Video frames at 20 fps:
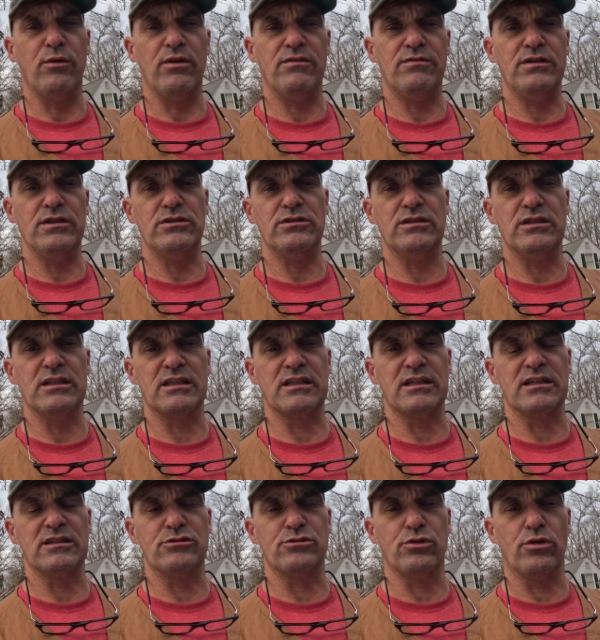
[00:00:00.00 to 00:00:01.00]
have used it to
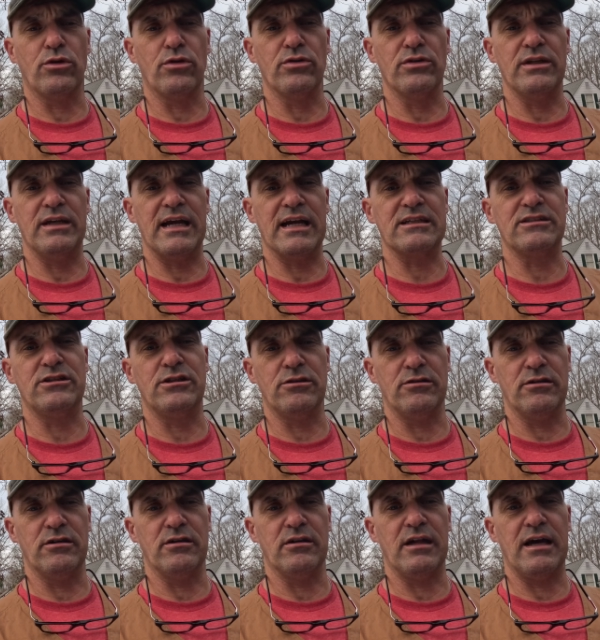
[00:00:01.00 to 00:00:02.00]
control the
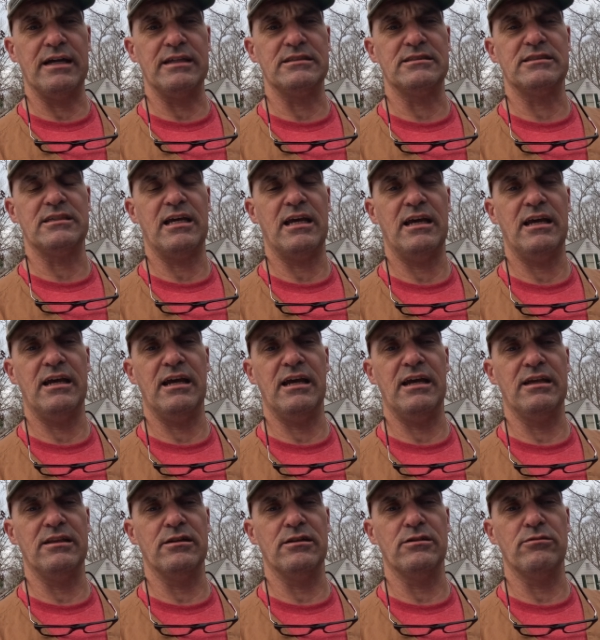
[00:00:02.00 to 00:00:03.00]
exterior lights
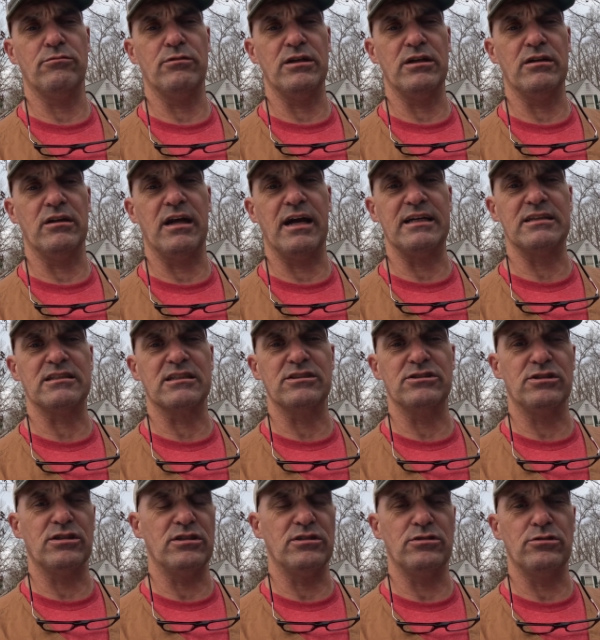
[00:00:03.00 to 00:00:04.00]
and the rear lights, because
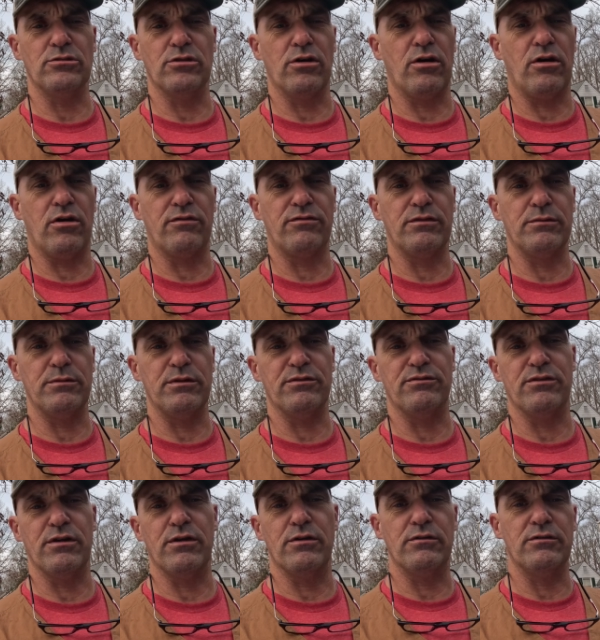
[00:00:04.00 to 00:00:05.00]
you can do it all from your
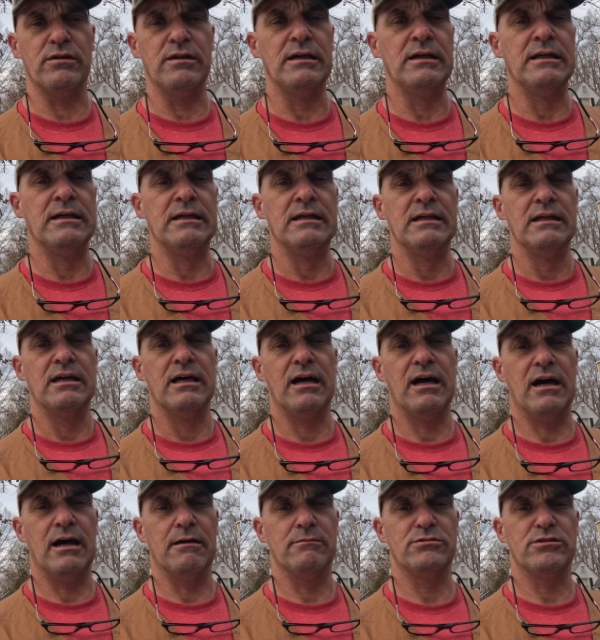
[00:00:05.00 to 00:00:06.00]
phone.
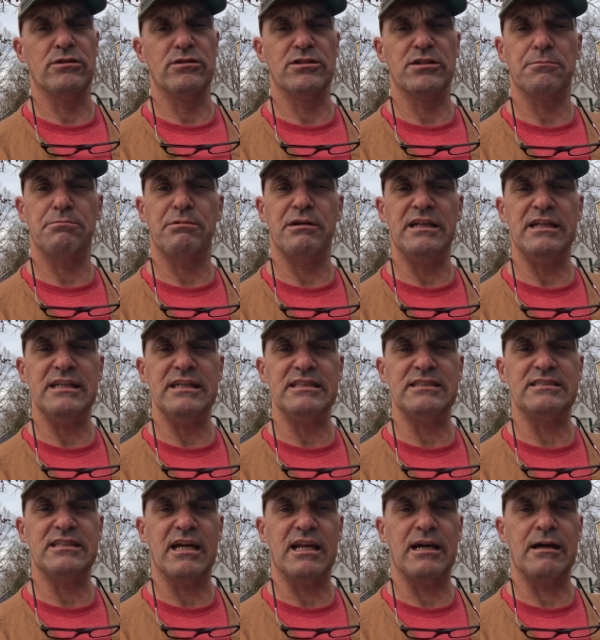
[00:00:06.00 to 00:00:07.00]
So it's a pretty neat
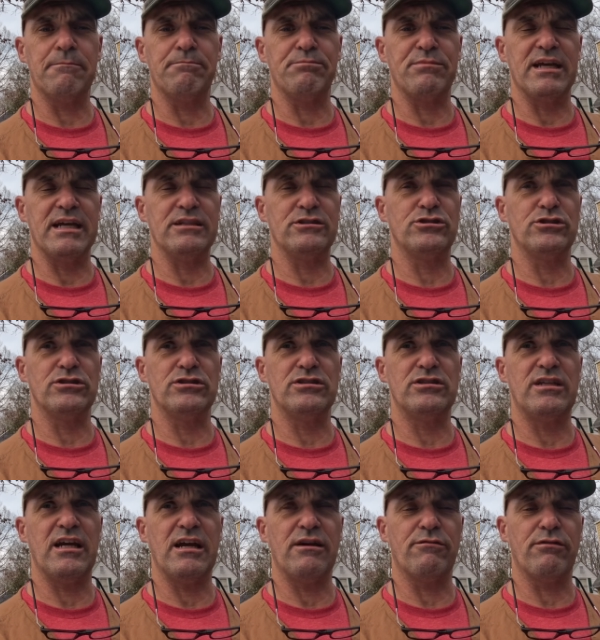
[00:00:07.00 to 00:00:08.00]
setup. It shouldn't
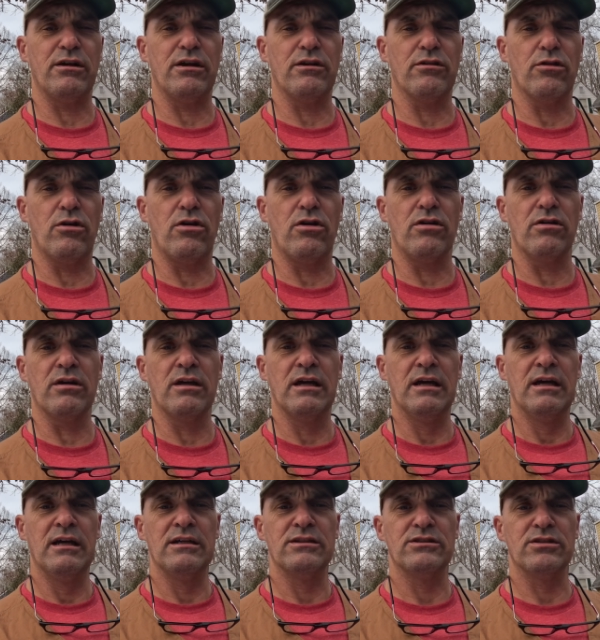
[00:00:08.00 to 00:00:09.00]
take very long.
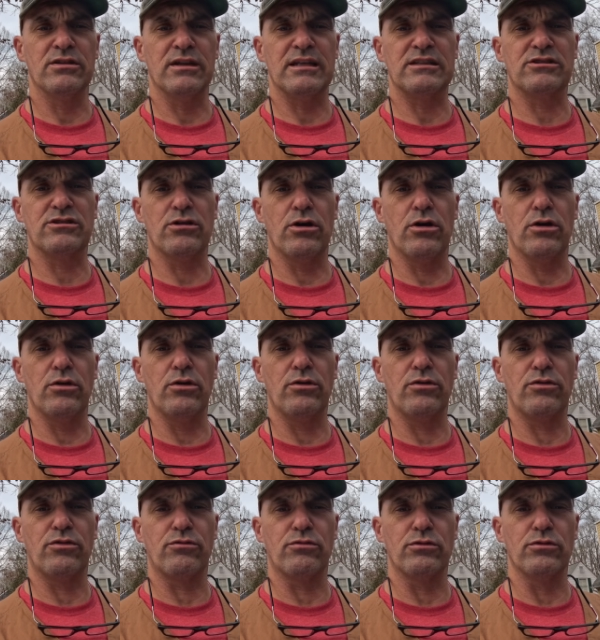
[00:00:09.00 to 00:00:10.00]
So let's go
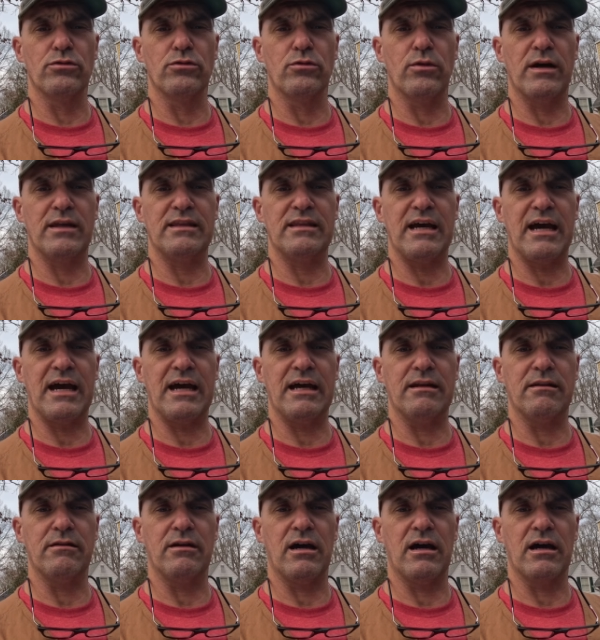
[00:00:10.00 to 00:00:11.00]
through what that
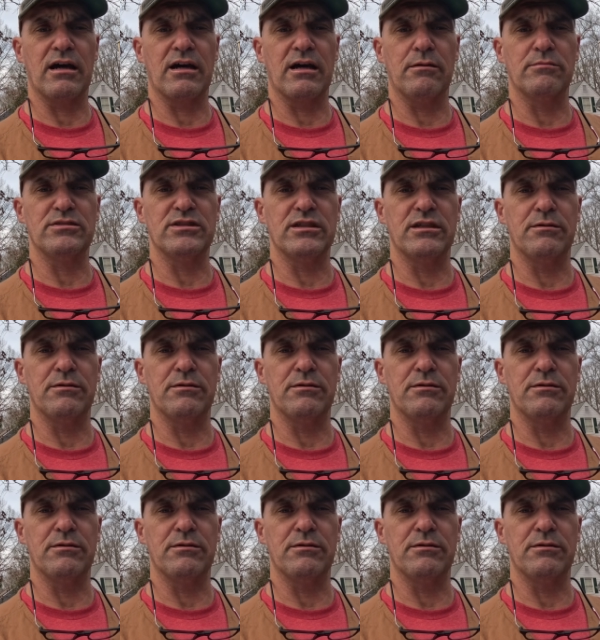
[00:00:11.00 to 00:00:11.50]
comes in the